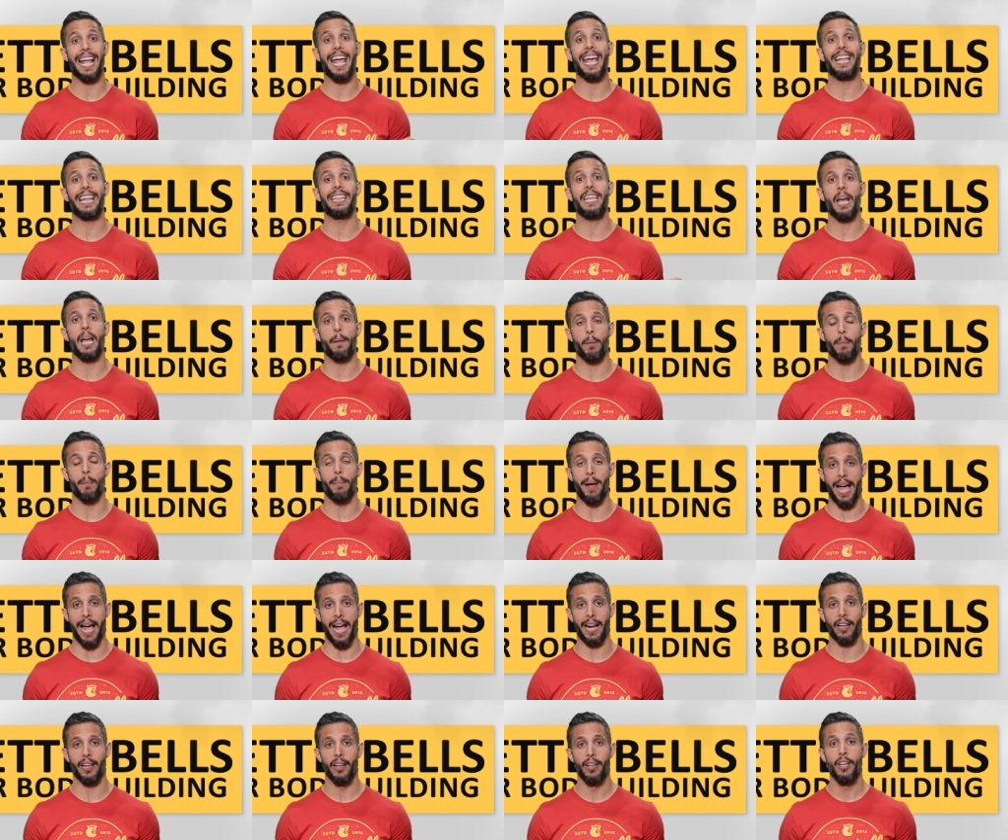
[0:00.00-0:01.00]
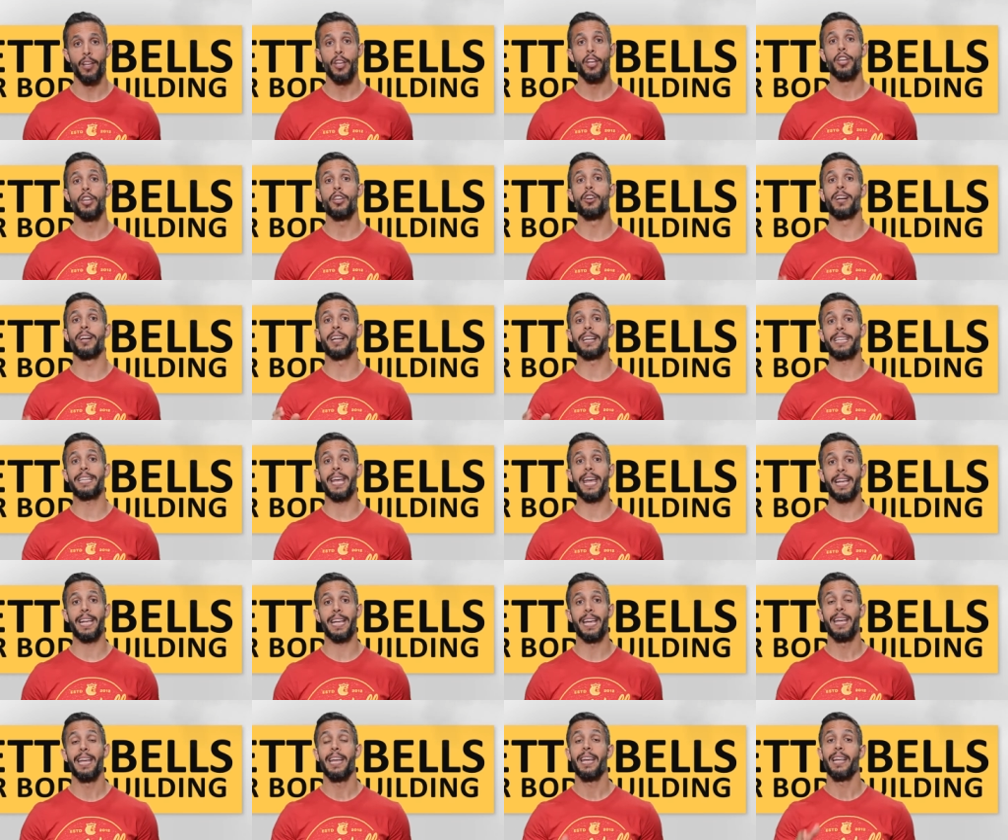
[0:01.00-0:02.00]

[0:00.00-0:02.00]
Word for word: and the upper back. You're gonna take